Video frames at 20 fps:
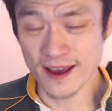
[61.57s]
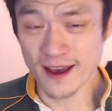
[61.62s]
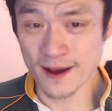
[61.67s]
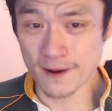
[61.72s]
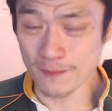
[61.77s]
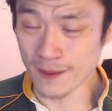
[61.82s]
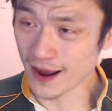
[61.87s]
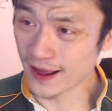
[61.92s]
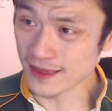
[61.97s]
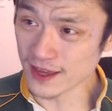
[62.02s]

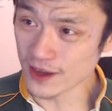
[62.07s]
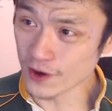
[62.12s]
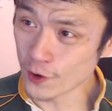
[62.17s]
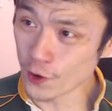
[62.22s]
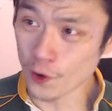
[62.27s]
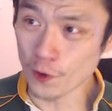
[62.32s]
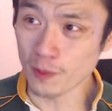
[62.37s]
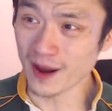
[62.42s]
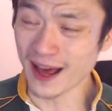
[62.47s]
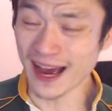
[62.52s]
by the
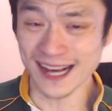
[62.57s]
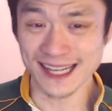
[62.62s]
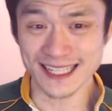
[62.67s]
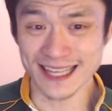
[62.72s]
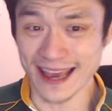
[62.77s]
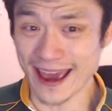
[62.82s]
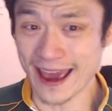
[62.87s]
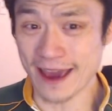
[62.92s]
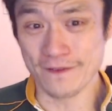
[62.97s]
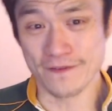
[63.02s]
All Blacks
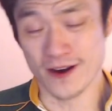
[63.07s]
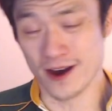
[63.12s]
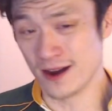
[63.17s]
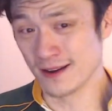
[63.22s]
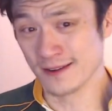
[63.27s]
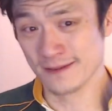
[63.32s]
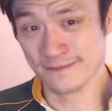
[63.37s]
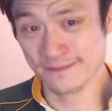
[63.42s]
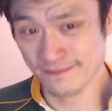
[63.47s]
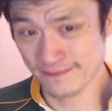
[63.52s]
ever.
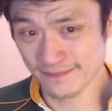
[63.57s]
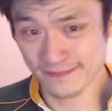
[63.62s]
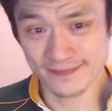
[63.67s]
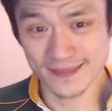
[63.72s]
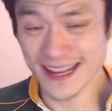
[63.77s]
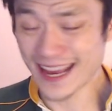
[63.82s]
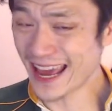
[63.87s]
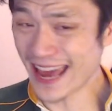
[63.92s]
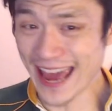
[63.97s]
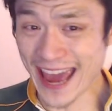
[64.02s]

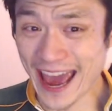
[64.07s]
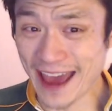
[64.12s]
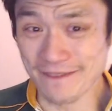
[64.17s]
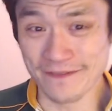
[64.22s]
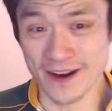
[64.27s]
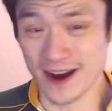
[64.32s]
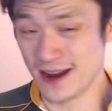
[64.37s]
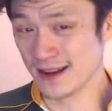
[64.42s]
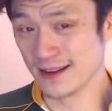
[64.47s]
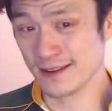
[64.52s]

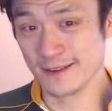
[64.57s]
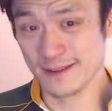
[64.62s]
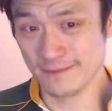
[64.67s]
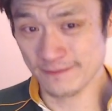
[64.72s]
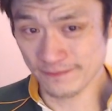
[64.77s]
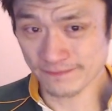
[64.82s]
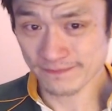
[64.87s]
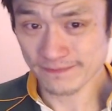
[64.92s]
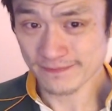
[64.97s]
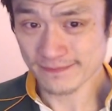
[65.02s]

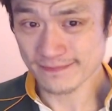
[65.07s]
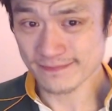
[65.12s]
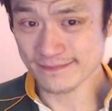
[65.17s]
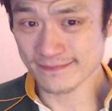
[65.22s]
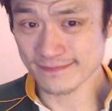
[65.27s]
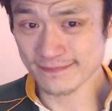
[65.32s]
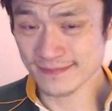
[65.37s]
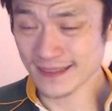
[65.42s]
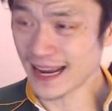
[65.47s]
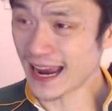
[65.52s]

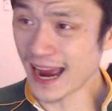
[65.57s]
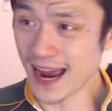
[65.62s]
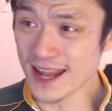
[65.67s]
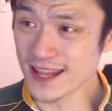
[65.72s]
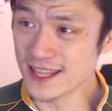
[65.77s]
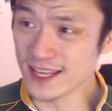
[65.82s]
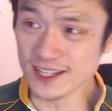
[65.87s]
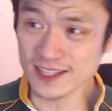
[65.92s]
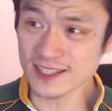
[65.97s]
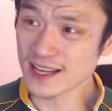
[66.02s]
And
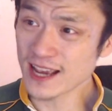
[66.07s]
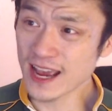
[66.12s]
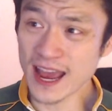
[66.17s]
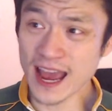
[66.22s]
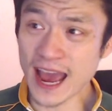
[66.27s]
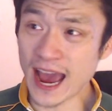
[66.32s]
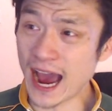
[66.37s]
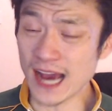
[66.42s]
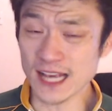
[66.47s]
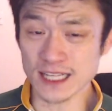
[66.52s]
this
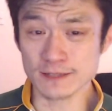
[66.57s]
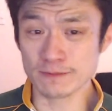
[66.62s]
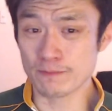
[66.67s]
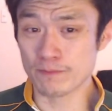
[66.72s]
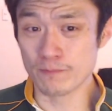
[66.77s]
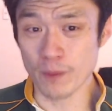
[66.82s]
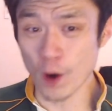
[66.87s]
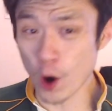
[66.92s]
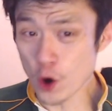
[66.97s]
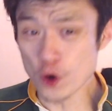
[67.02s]
has
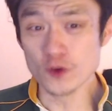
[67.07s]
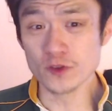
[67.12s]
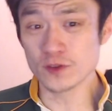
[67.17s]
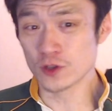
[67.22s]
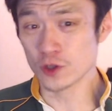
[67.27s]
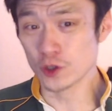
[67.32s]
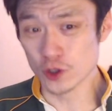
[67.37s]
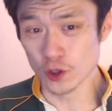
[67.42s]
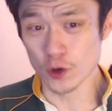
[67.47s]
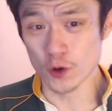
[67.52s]
both to
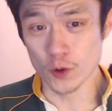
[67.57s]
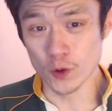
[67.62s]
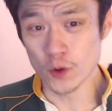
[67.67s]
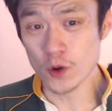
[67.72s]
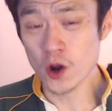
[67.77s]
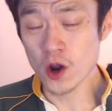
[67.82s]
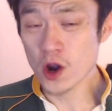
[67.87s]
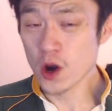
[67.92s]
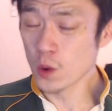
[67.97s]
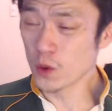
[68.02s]
do
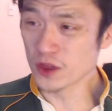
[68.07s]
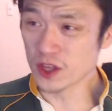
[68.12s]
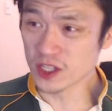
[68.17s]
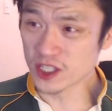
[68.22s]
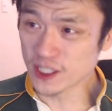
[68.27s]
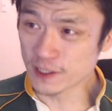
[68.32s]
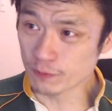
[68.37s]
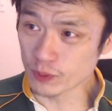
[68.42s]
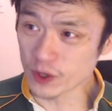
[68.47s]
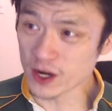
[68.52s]
with the
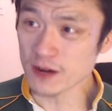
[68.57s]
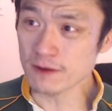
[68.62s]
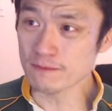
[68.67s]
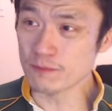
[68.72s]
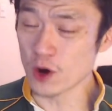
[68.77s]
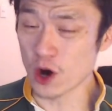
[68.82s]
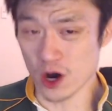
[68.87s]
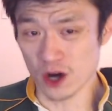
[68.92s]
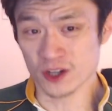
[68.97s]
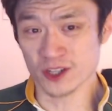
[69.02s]

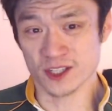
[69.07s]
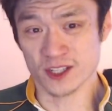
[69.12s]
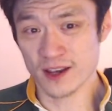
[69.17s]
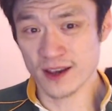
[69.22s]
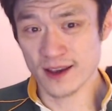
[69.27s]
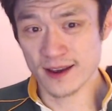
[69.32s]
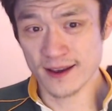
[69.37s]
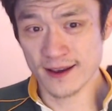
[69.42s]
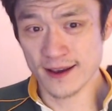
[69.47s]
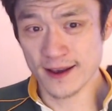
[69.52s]
Springboks
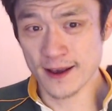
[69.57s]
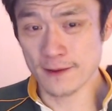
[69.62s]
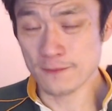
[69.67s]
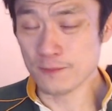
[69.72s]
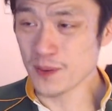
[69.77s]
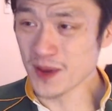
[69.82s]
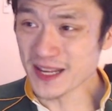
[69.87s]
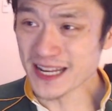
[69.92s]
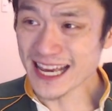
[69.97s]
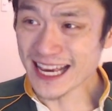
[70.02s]

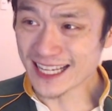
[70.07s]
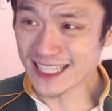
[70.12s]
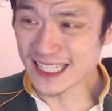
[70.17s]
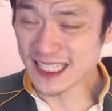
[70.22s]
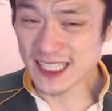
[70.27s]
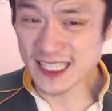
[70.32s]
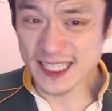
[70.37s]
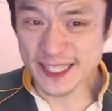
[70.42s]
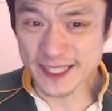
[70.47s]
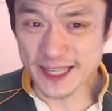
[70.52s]
being
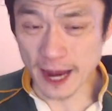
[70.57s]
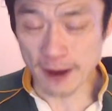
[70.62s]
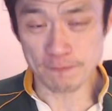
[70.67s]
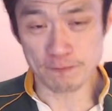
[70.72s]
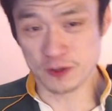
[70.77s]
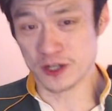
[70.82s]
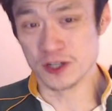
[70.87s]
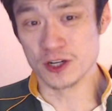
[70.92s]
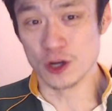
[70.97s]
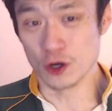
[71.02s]

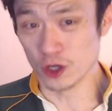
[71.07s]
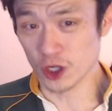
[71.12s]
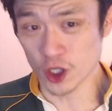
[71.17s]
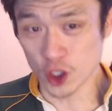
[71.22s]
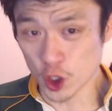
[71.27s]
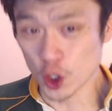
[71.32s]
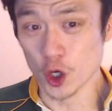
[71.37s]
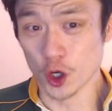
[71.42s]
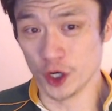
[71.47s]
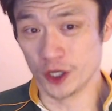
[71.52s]
exceptionally
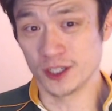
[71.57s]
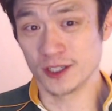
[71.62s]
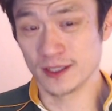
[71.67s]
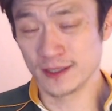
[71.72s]
good.